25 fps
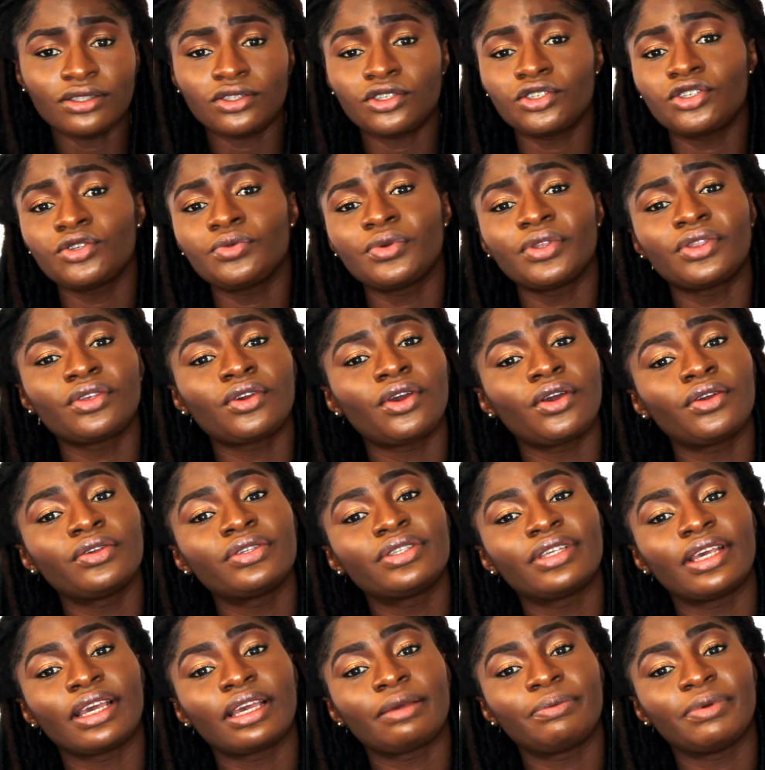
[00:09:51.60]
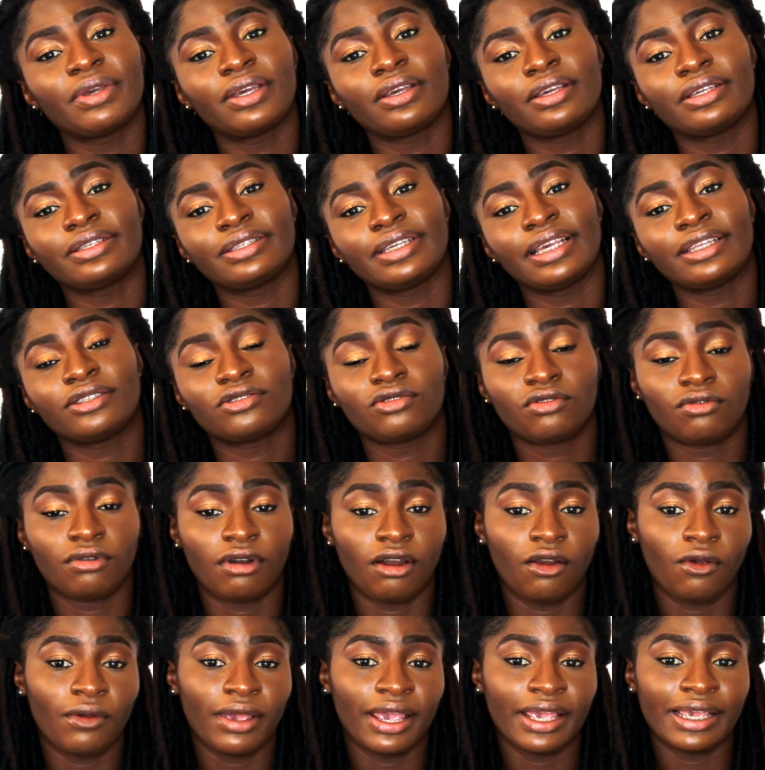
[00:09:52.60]
to do with Cosec, because it's
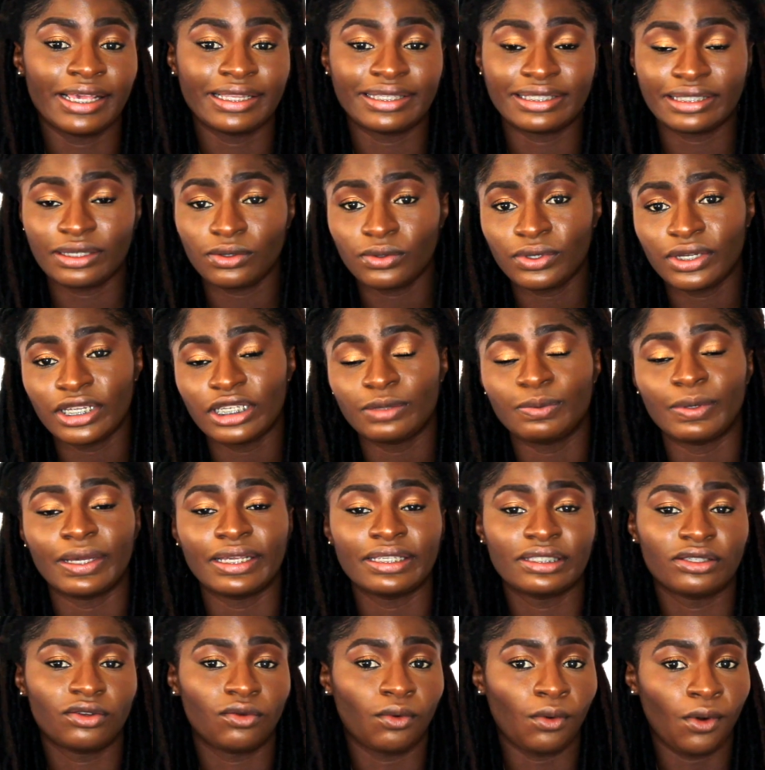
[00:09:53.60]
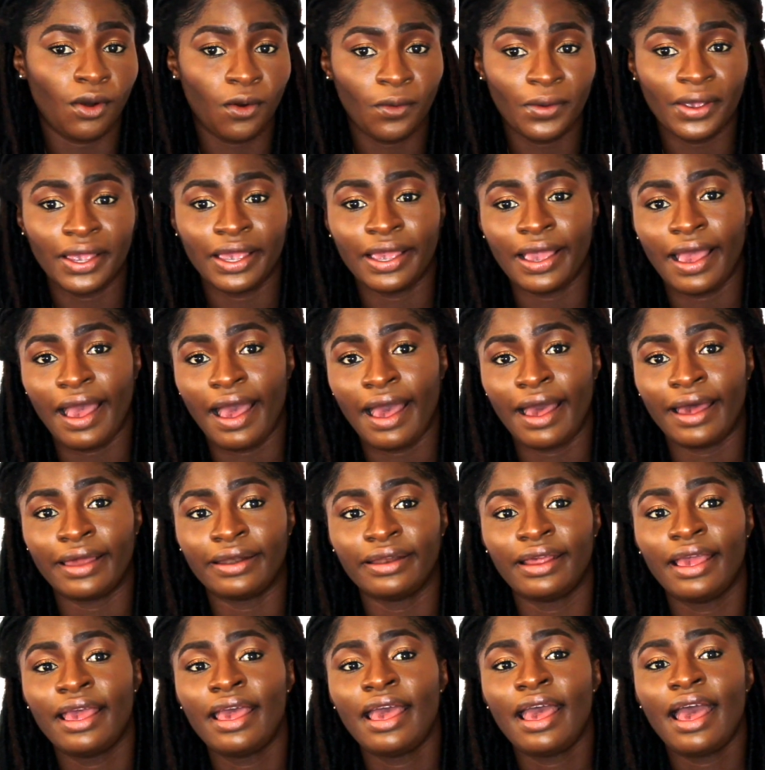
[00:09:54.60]
growing, it's still niche, but it's growing.
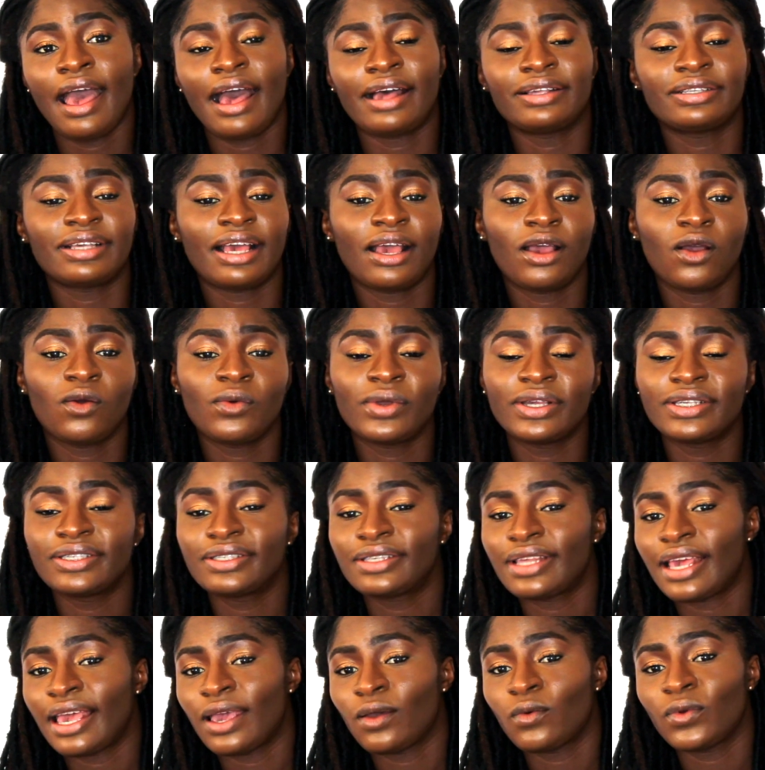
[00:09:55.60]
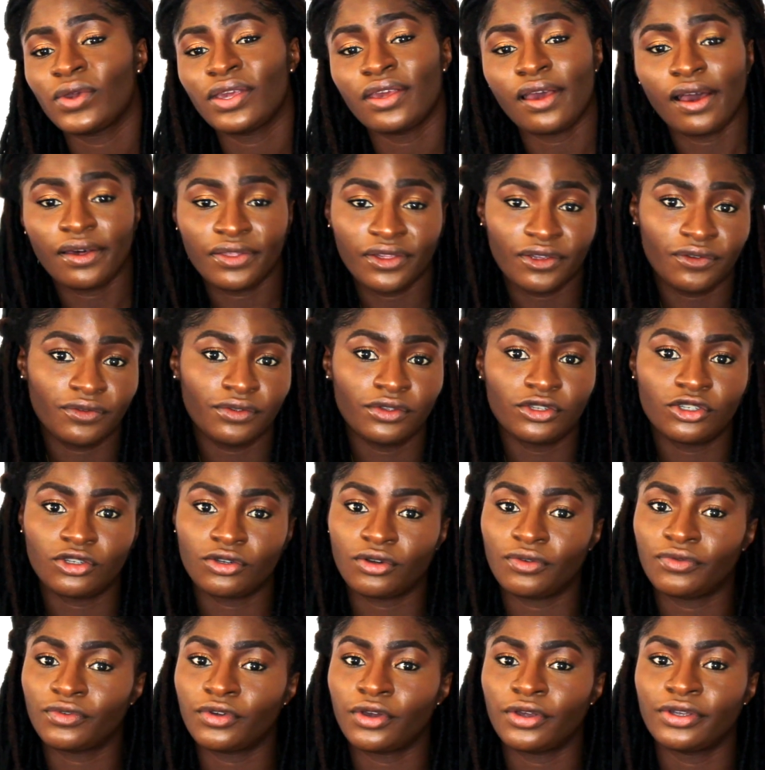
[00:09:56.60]
And as I always say, we are the
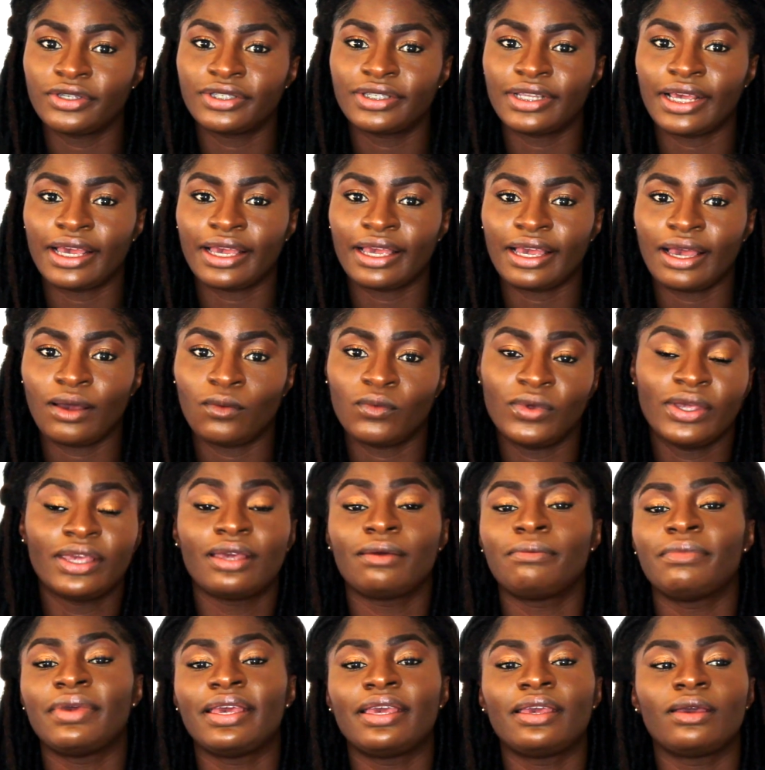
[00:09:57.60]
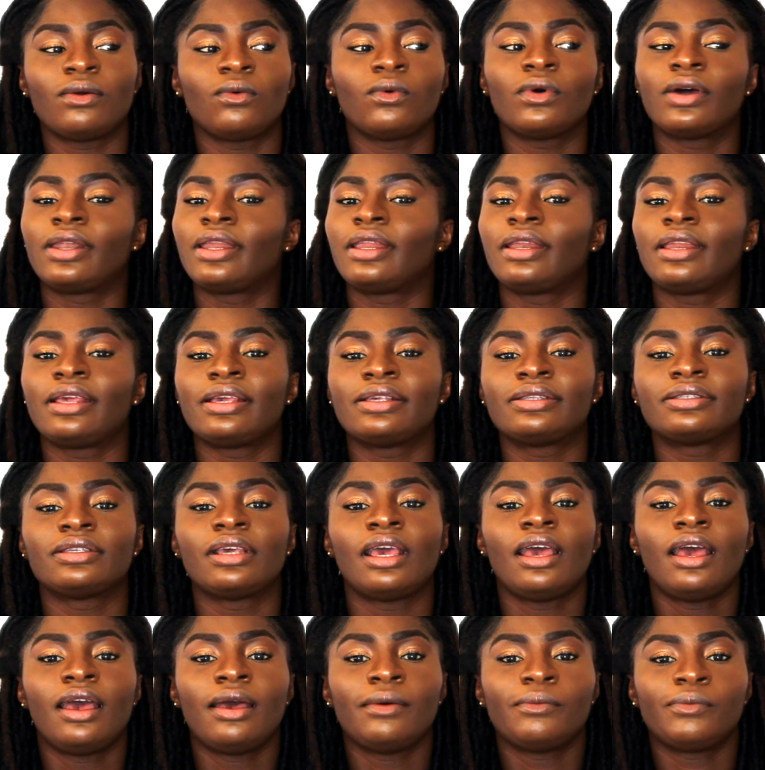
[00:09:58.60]
future of Cosec and we can make it what it is.
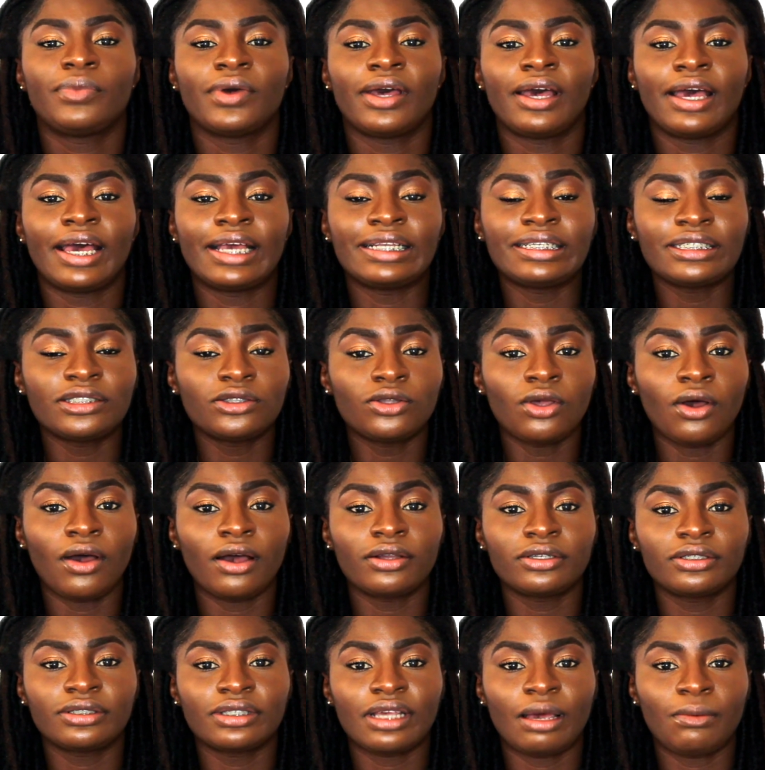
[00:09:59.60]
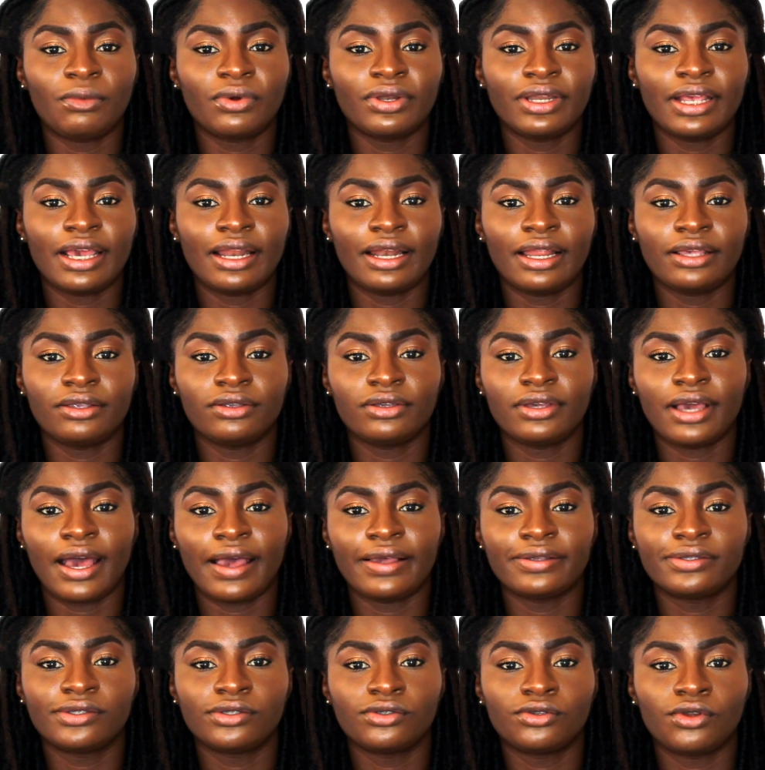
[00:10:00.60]
But I just thought I'll just come on here and let you
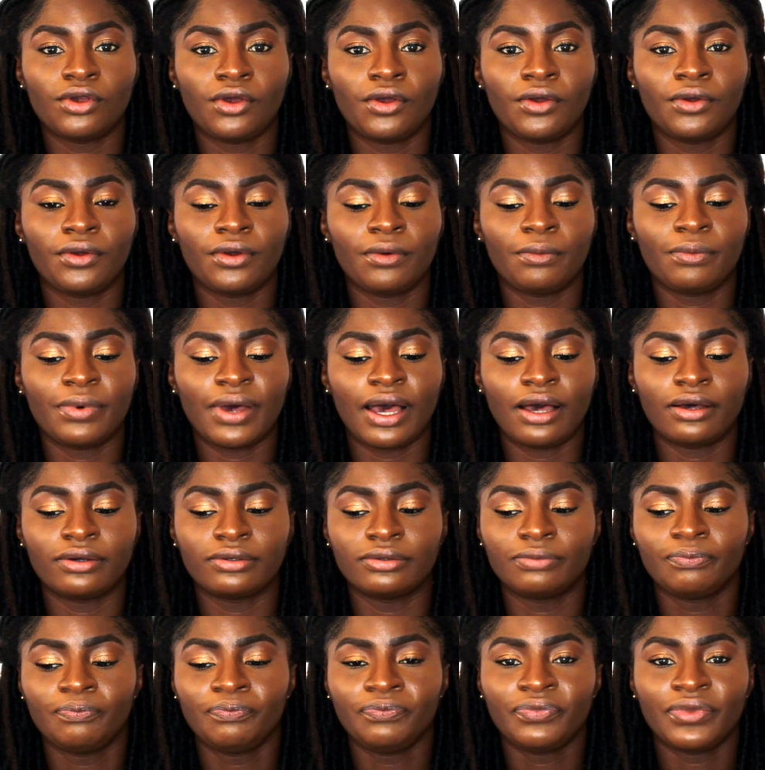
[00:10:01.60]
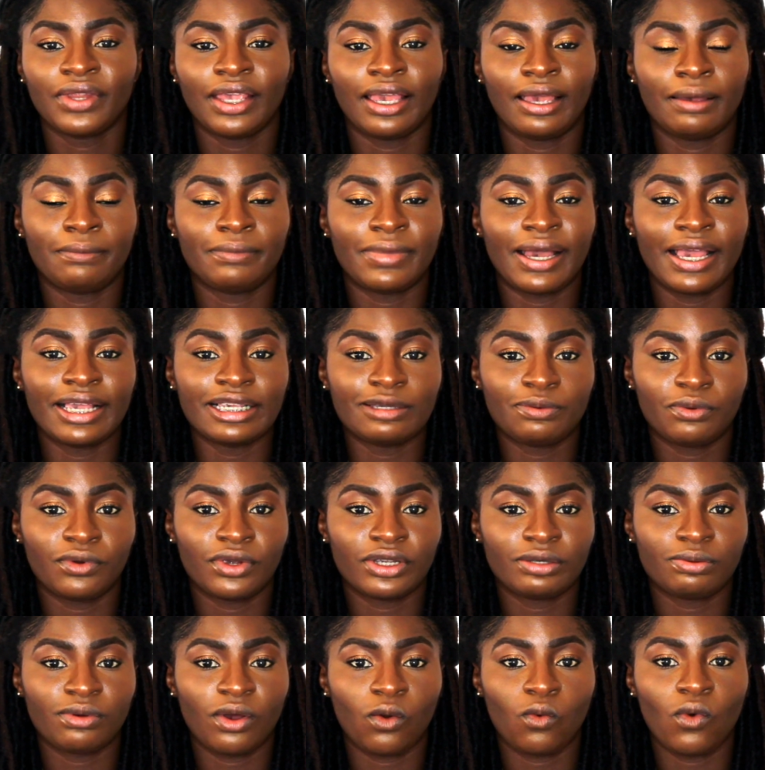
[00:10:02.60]
guys know about my
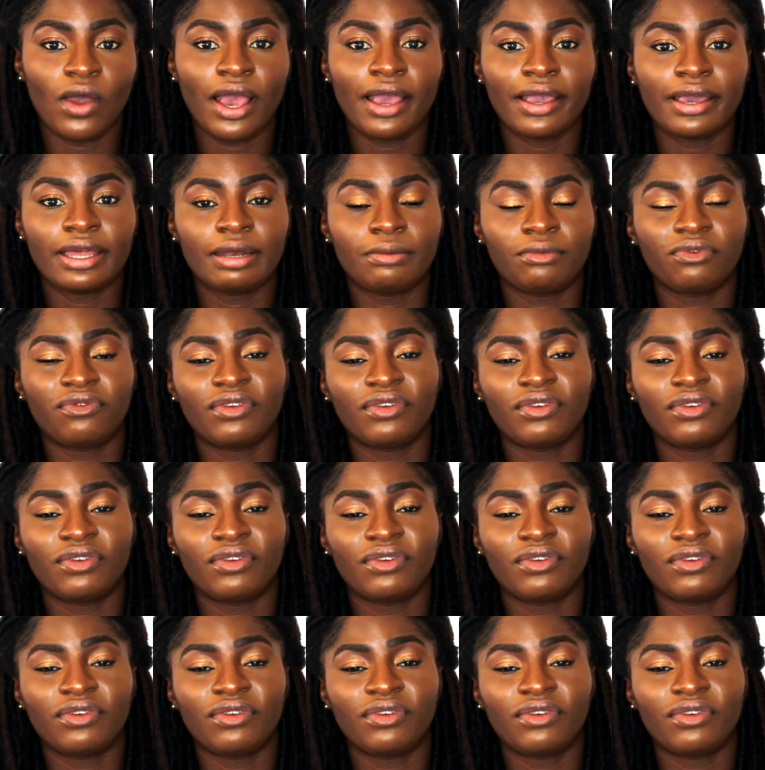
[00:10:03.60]
experience while working